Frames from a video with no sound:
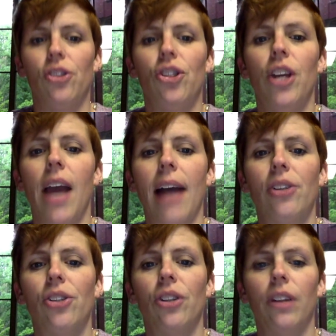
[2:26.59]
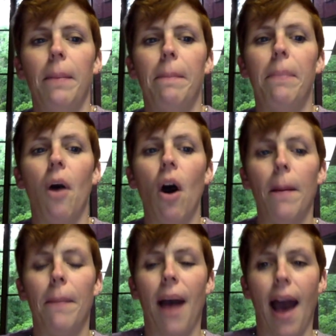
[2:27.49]
she actually
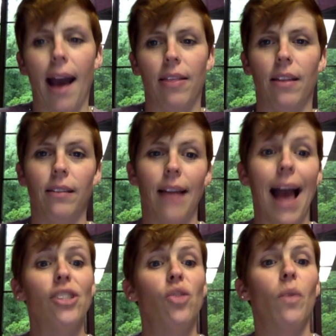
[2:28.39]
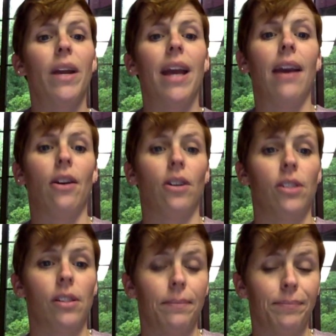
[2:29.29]
bought back the last 20
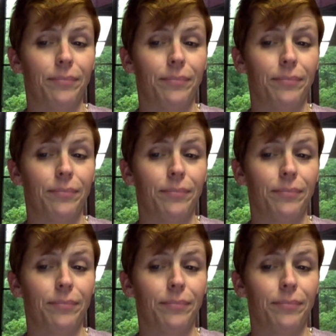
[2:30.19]
acres